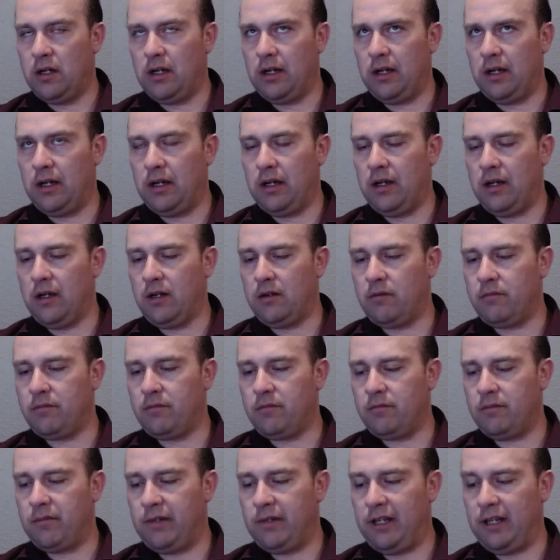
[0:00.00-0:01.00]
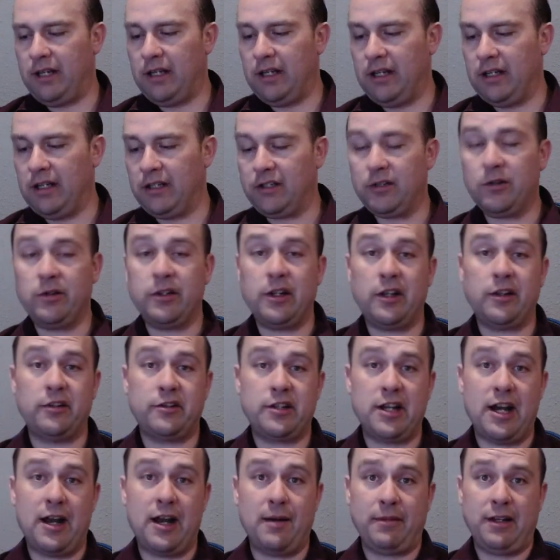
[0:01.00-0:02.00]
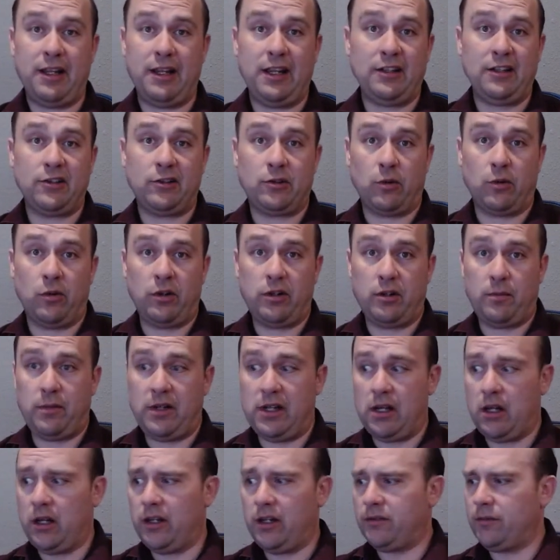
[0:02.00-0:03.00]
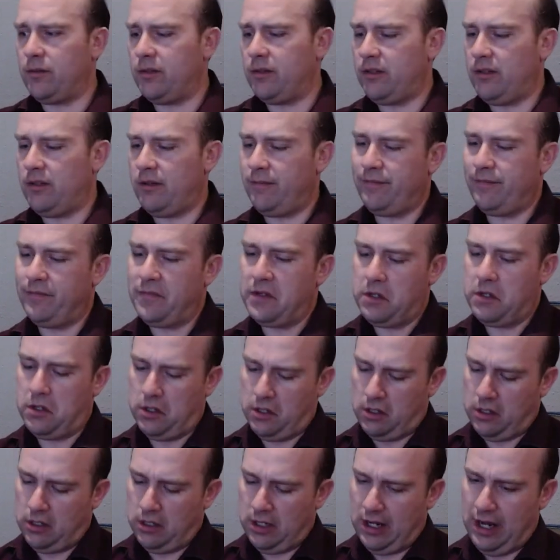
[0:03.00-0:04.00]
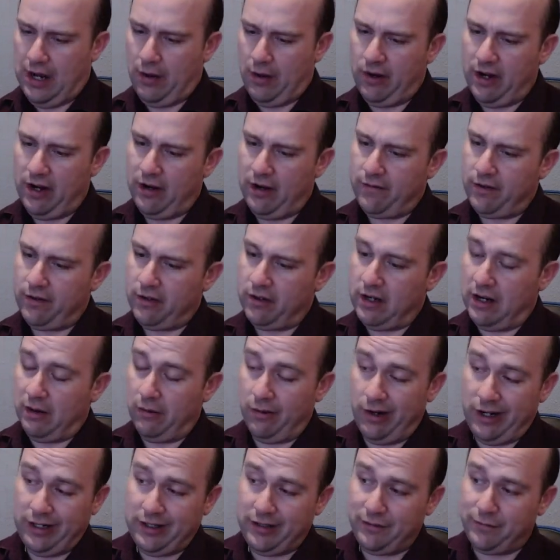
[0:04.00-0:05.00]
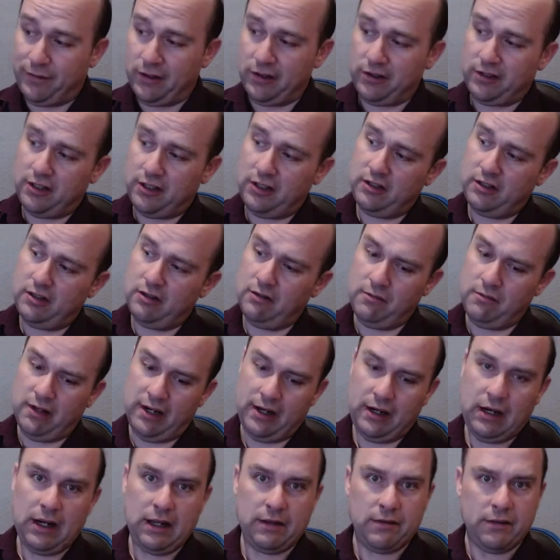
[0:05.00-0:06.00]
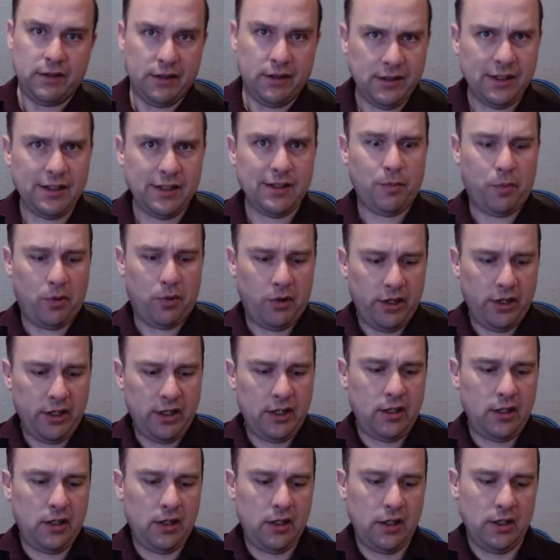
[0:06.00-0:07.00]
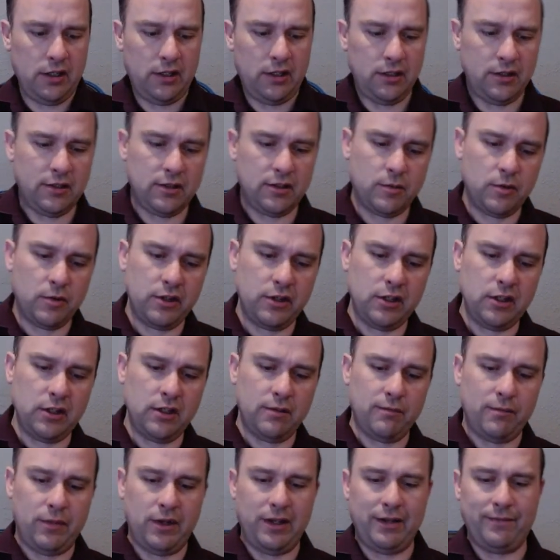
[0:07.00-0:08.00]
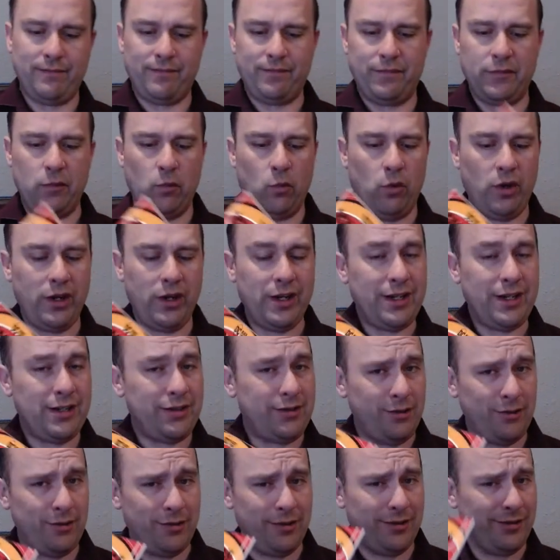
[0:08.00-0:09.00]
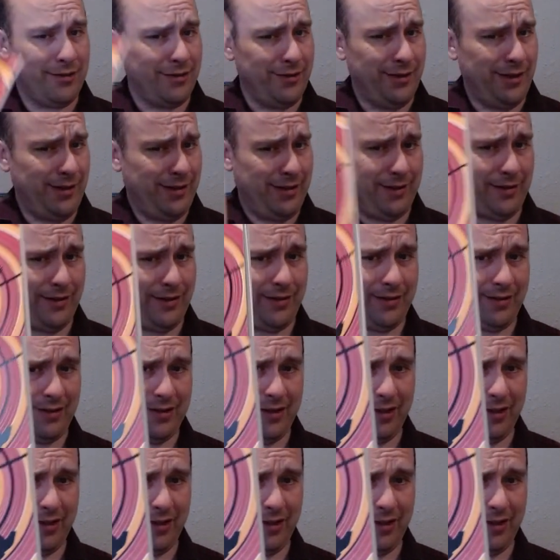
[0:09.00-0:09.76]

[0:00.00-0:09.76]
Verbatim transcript: uh, get into another Tom King story, to be honest with you. However, I read the first issue. I'm like, this is pretty good. This is pretty good. But one issue does not, the